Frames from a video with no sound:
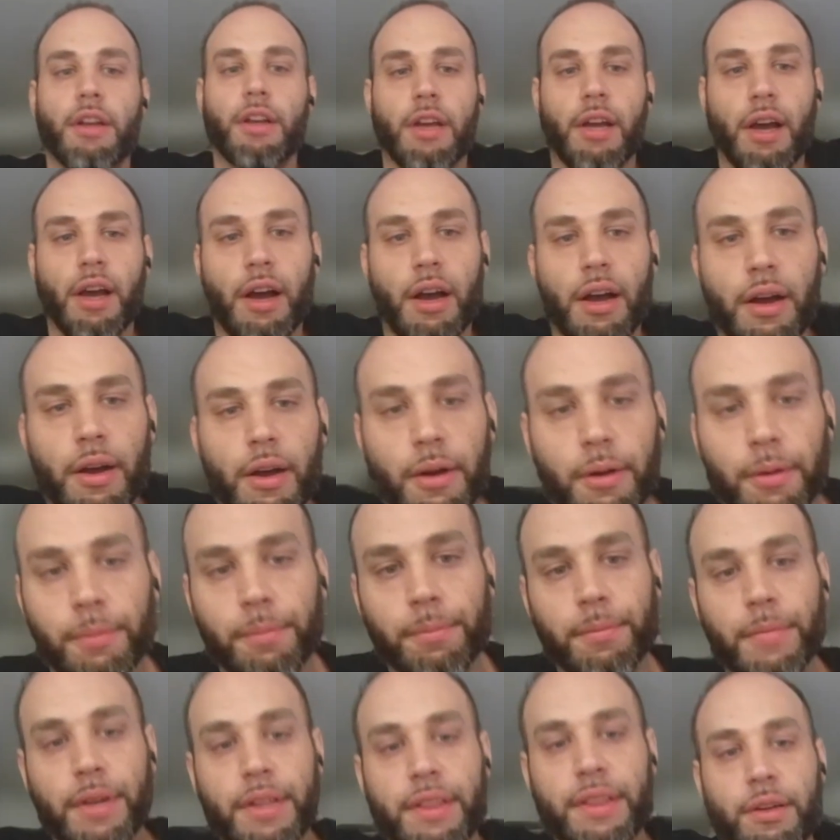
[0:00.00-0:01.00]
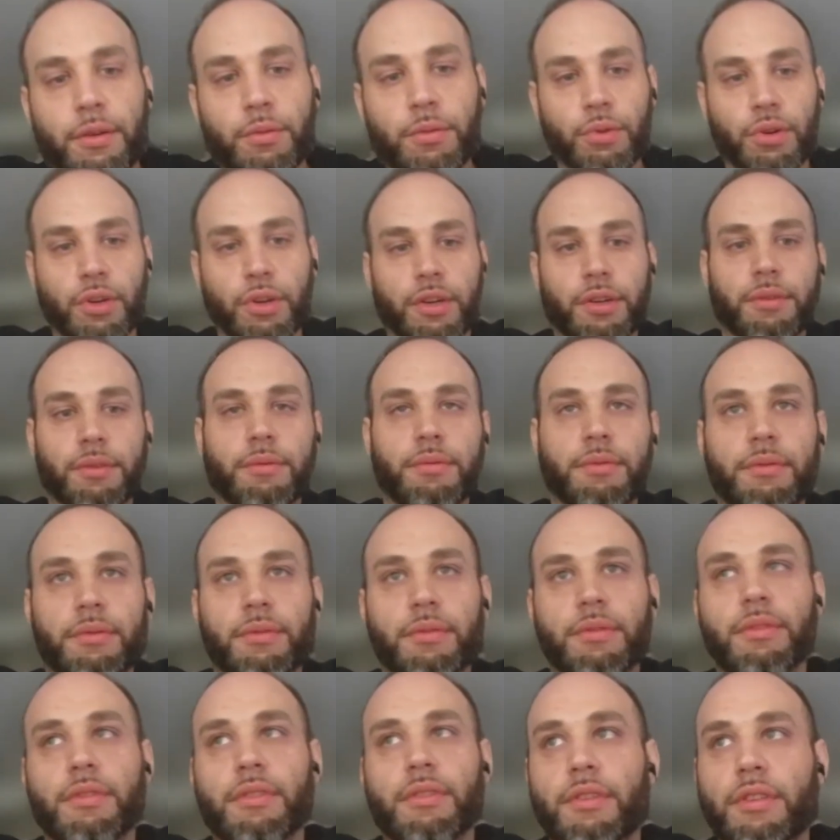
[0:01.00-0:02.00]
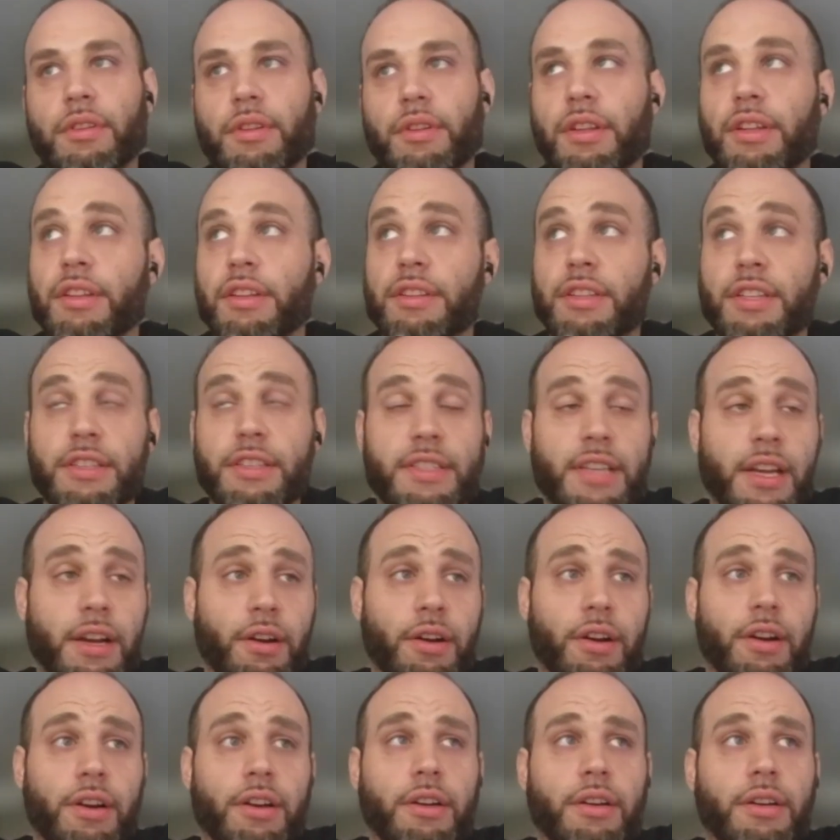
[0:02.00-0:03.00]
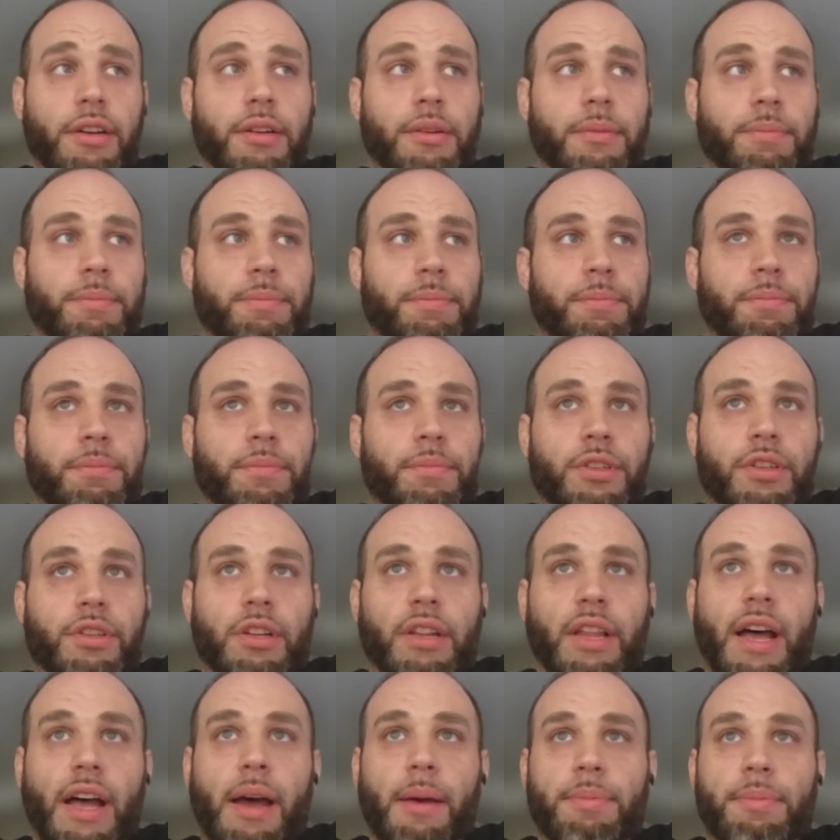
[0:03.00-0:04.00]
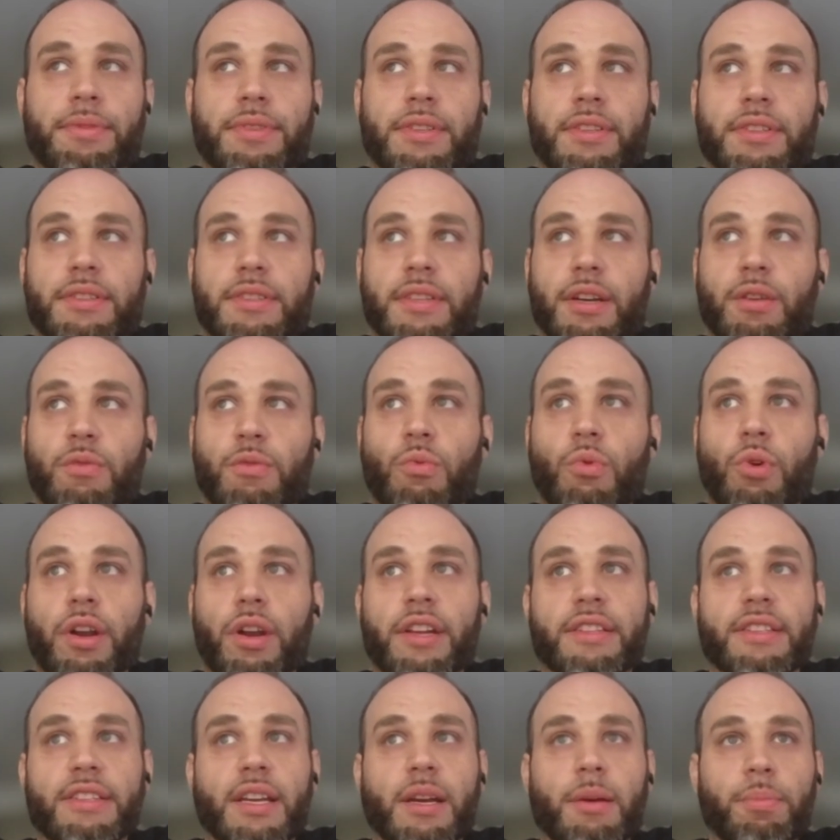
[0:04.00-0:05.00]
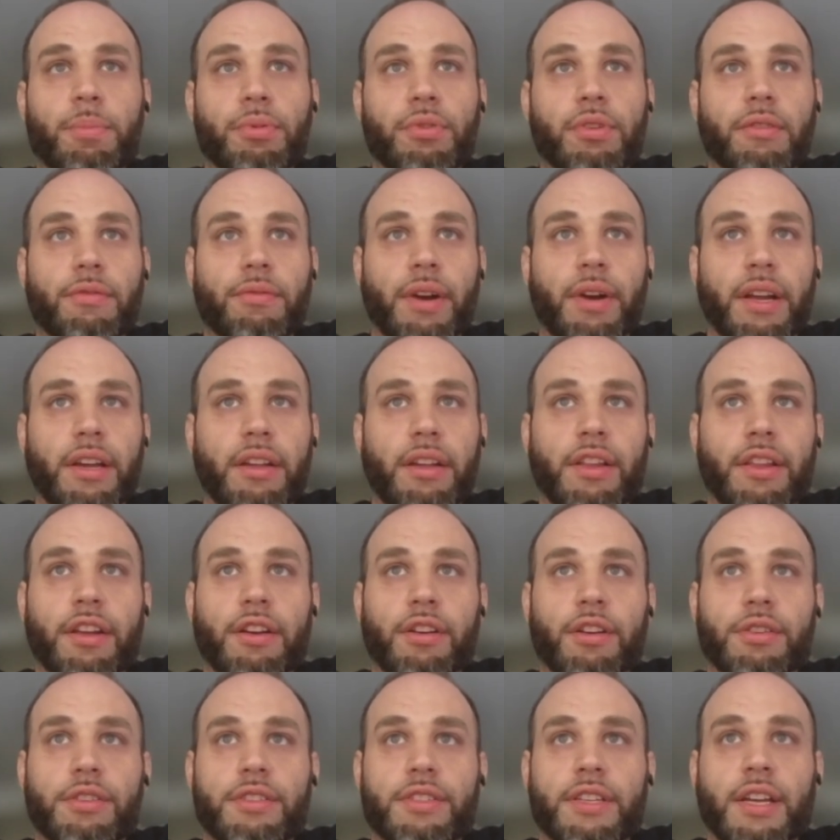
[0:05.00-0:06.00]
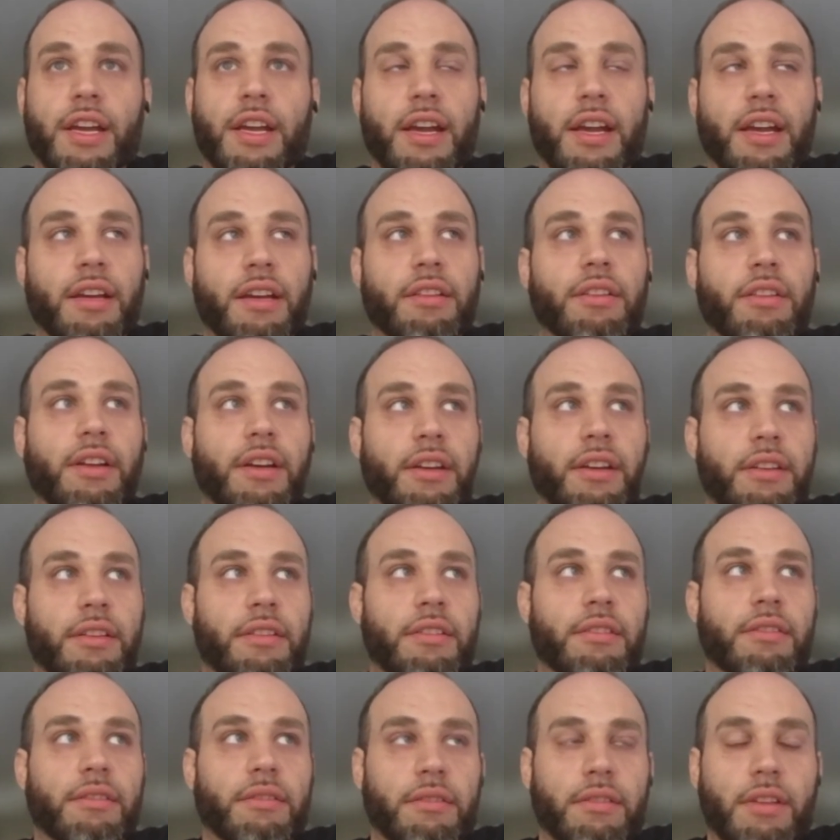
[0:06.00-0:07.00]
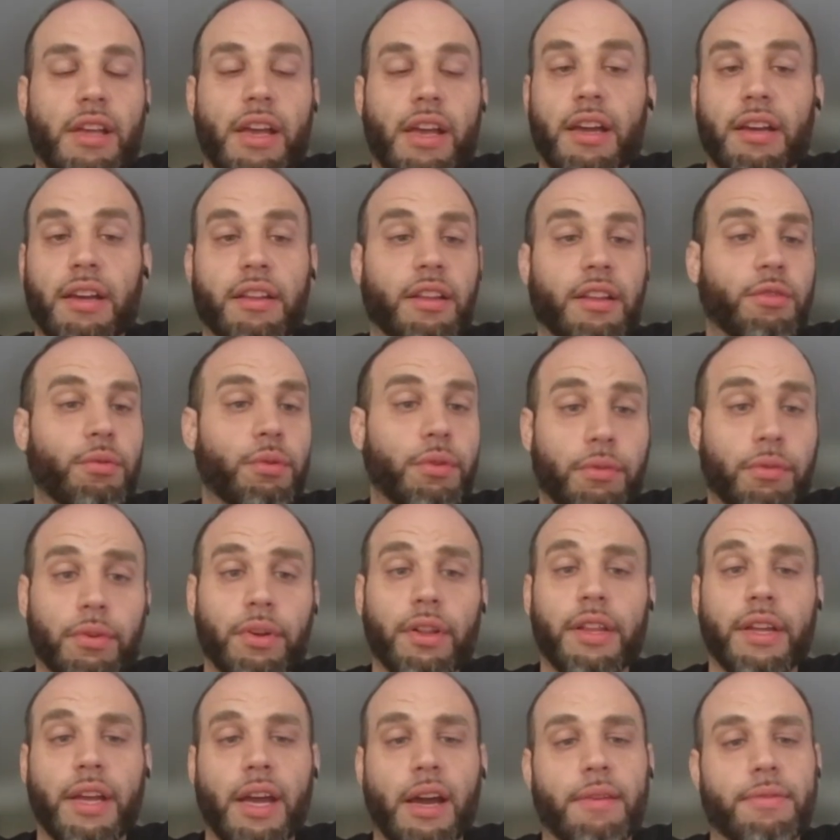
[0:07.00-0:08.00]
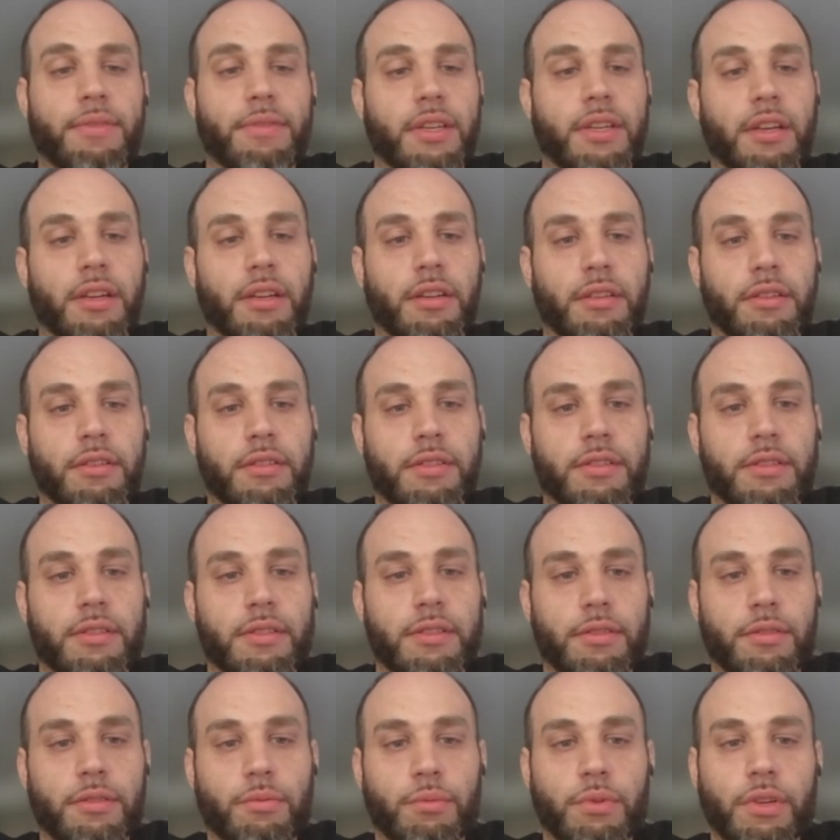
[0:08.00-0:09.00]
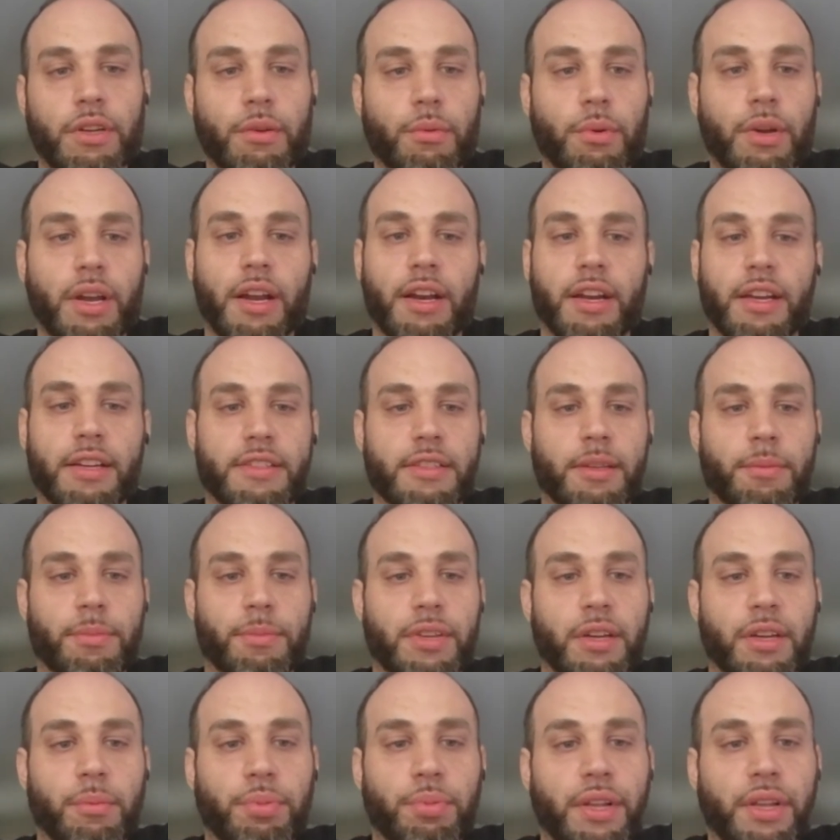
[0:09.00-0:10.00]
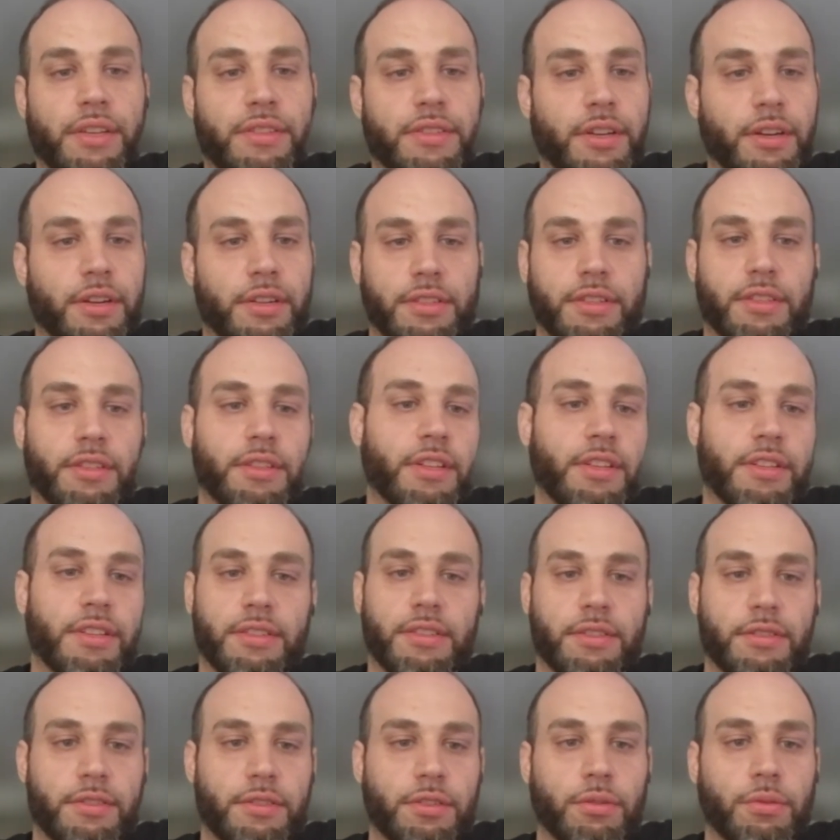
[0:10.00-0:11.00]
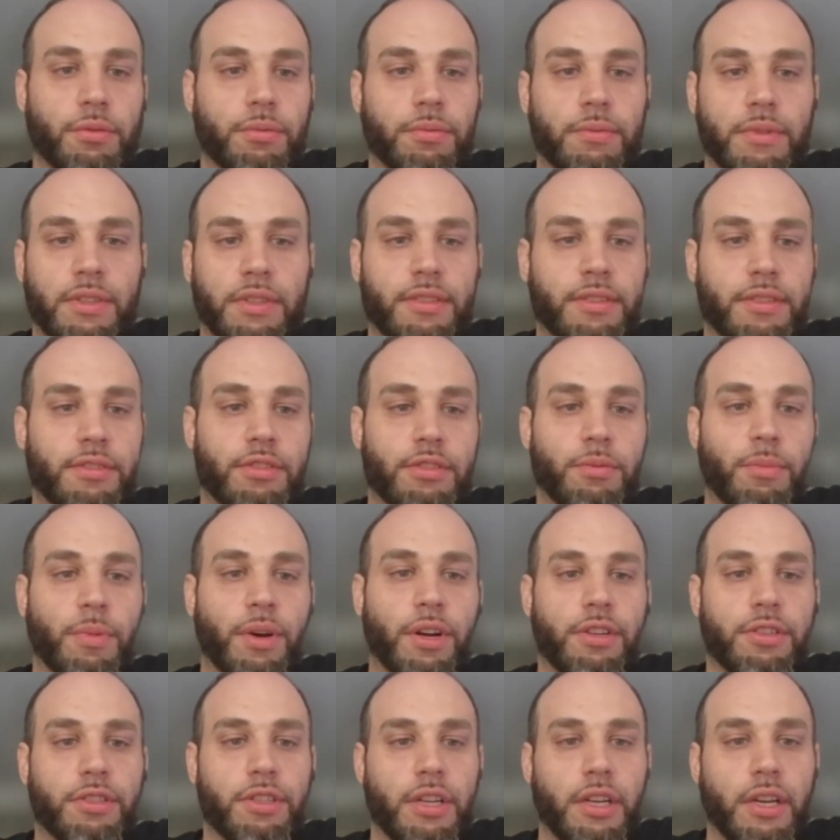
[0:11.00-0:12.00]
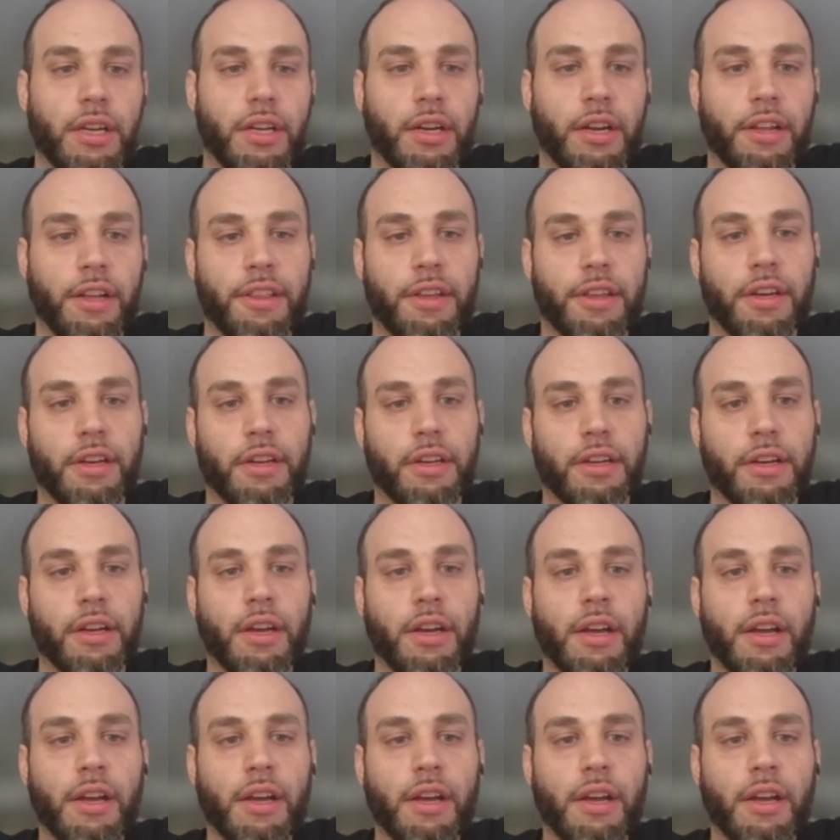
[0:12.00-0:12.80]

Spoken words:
I think the Terra collapse is like one example of regulators saying like, hey, like we really have to we got to get something in place here, because this is too much. And I think